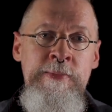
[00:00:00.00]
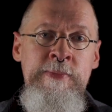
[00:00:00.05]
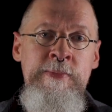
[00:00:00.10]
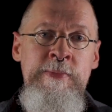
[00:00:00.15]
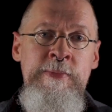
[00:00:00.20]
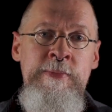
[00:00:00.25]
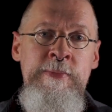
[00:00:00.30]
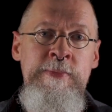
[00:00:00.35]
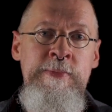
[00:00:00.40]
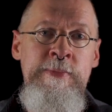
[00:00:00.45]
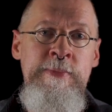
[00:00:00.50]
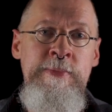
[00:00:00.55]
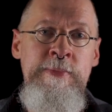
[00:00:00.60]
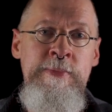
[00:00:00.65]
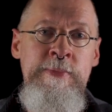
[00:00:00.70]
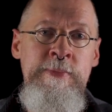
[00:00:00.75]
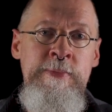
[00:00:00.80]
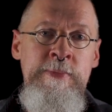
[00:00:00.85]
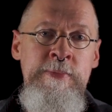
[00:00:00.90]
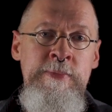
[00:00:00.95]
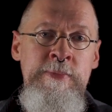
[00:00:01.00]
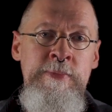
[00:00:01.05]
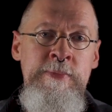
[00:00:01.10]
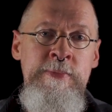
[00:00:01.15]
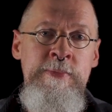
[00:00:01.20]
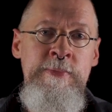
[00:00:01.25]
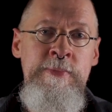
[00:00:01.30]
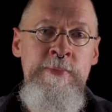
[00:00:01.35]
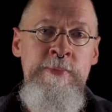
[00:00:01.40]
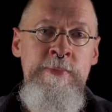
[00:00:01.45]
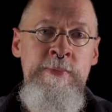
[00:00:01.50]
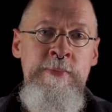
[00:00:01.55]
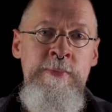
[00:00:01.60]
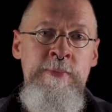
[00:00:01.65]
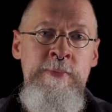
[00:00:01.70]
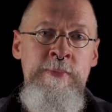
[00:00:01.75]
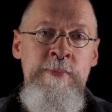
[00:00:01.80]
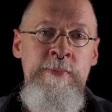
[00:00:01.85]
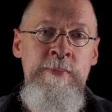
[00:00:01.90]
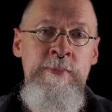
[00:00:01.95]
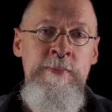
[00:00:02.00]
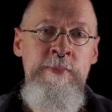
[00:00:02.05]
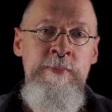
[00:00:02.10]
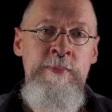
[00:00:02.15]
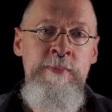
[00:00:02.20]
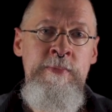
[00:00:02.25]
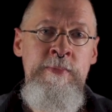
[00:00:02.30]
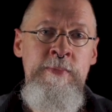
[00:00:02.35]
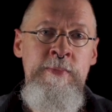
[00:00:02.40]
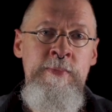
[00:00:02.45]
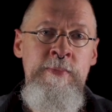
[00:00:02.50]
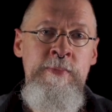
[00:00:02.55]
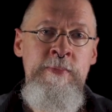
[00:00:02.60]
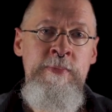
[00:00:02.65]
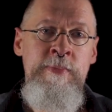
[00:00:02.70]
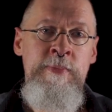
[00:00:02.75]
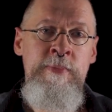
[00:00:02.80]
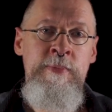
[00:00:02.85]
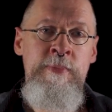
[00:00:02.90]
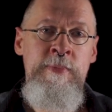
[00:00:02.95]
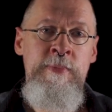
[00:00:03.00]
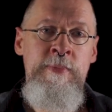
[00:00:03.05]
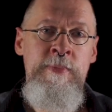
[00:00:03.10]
(no one is talking)